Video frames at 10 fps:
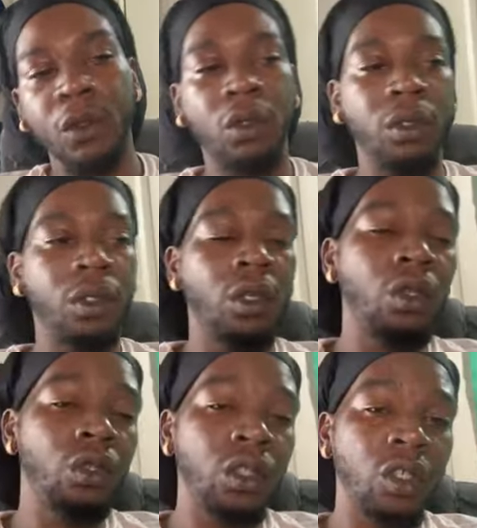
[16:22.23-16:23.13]
or
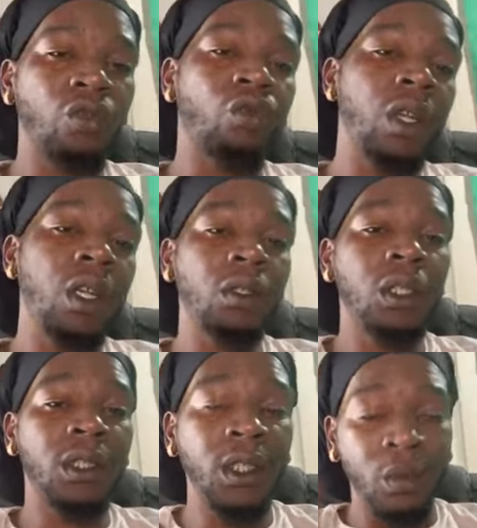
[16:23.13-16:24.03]
those around
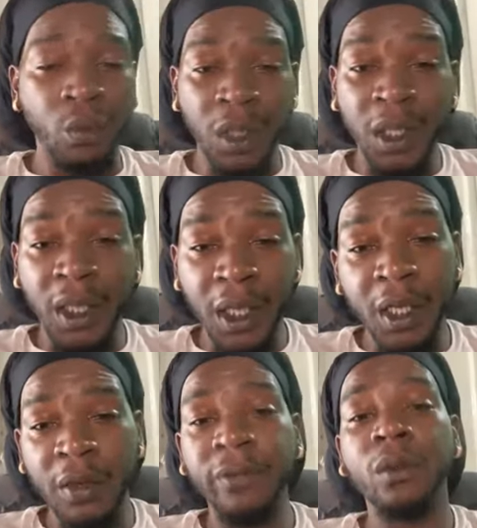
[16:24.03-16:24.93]
us that we
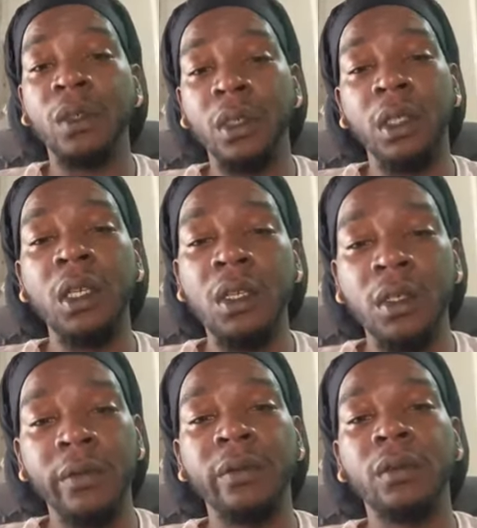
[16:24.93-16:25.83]
care for and love.
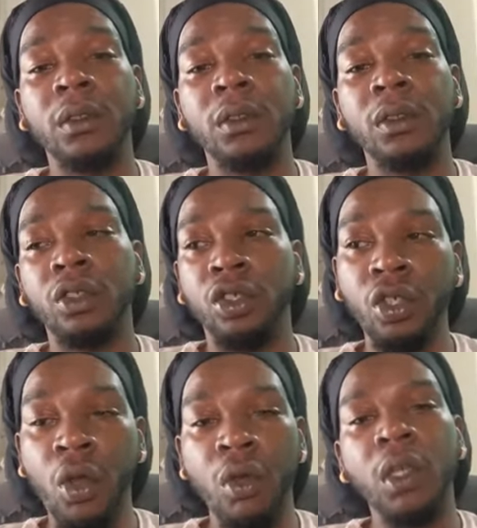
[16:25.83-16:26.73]

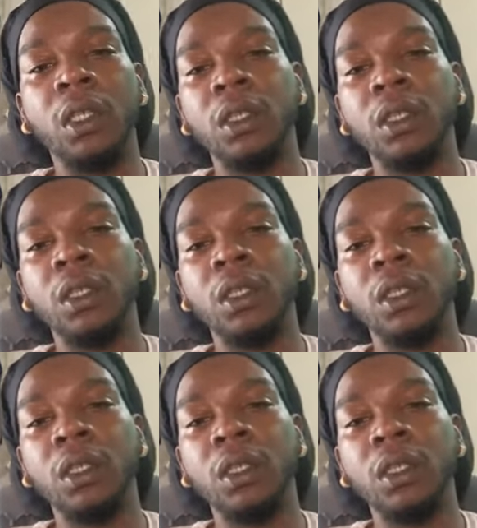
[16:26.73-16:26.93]
Show it.